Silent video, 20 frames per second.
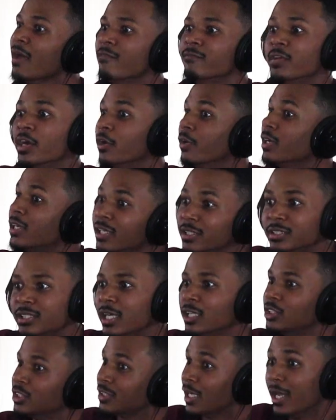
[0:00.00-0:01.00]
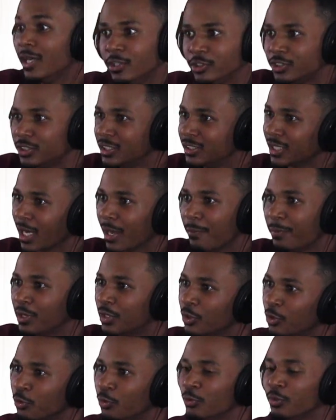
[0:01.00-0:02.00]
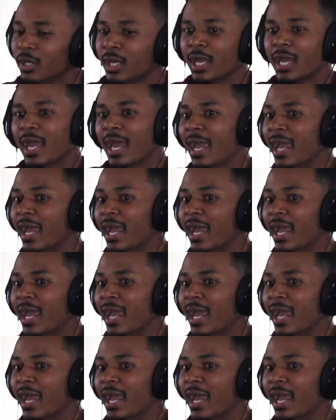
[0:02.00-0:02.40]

very contagious energy type of dude.